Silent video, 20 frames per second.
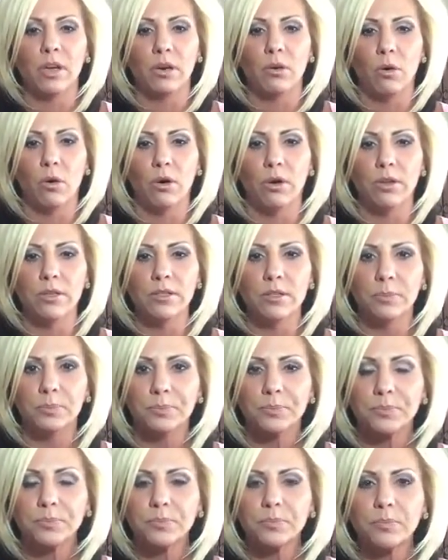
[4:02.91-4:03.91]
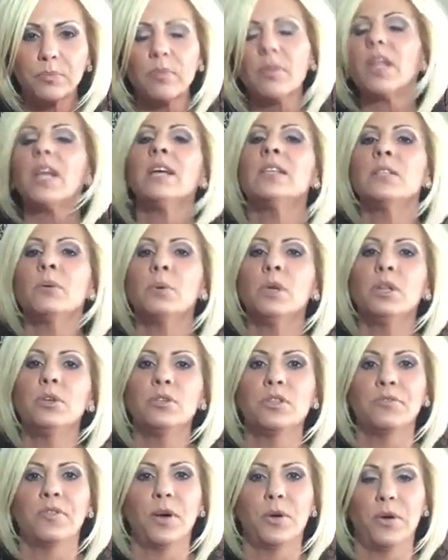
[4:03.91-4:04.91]
goals is that we
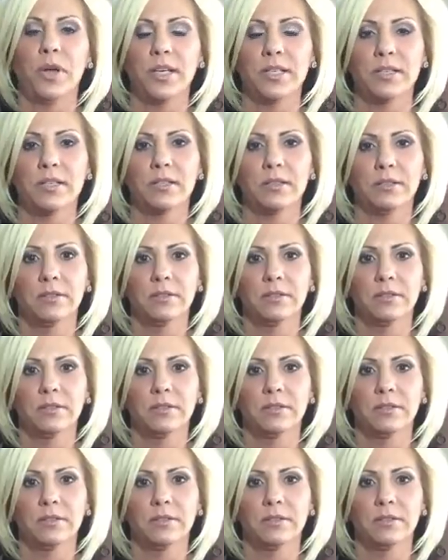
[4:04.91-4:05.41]
lose focus.